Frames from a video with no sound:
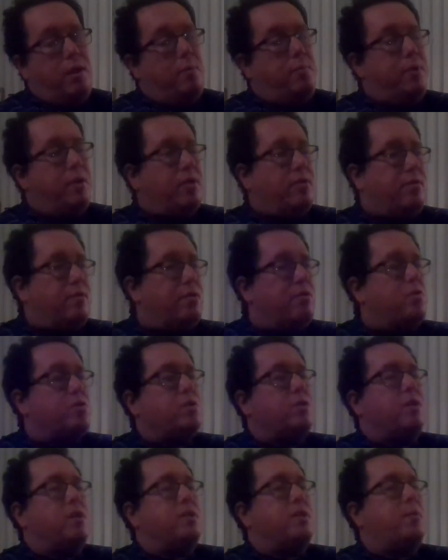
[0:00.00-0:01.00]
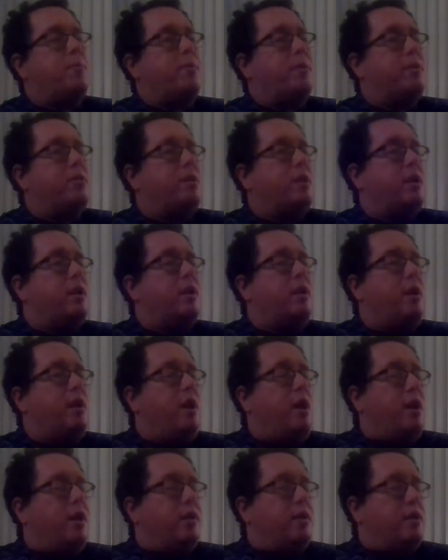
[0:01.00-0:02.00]
because usually, typically,
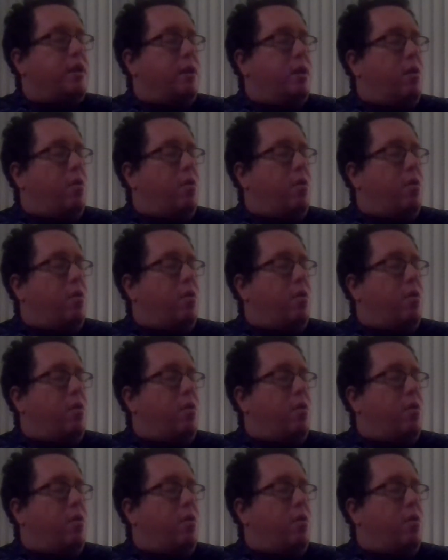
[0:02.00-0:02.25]
a